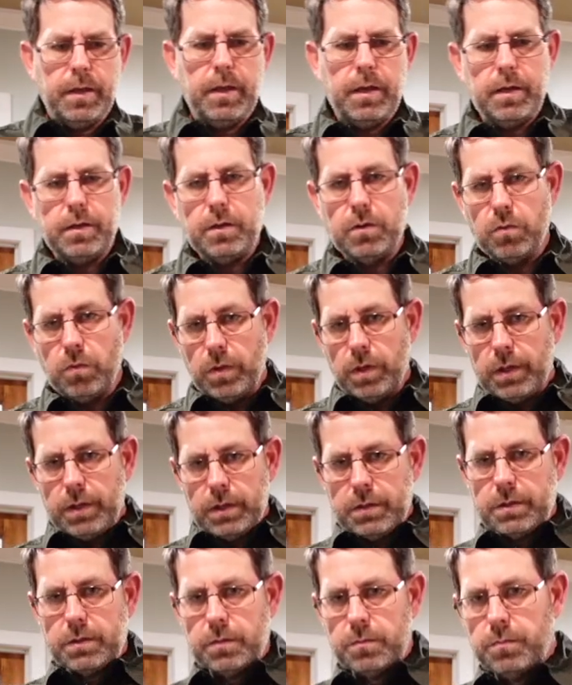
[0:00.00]
and you're
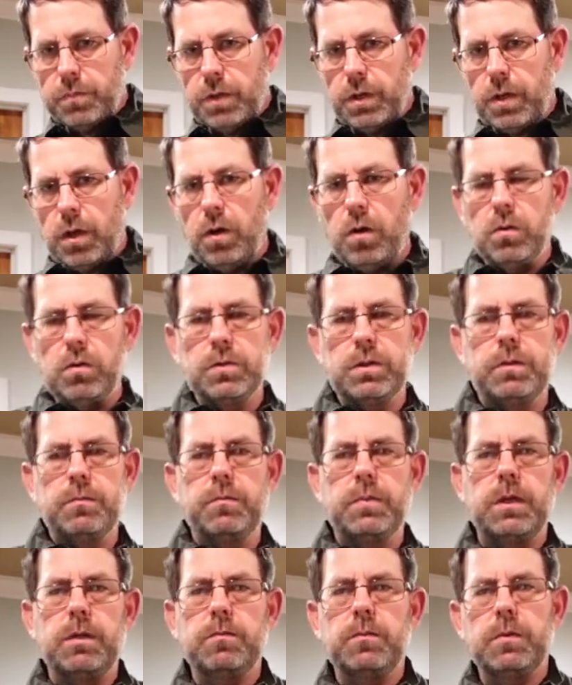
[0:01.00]
willing to put holes in
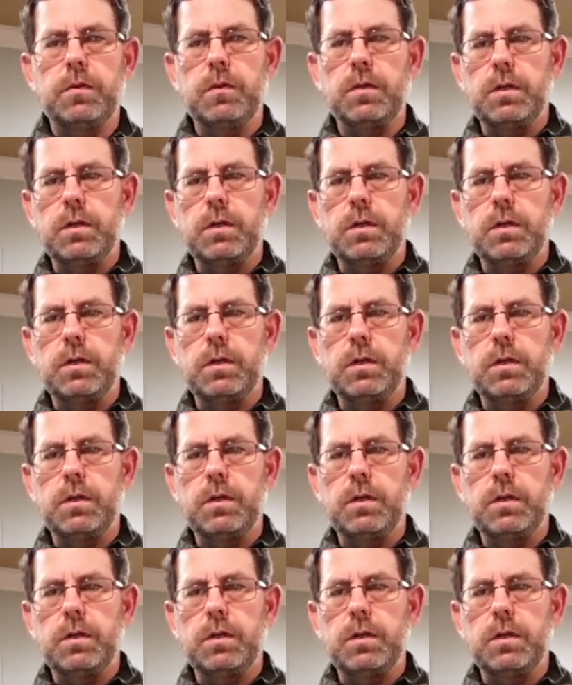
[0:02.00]
people,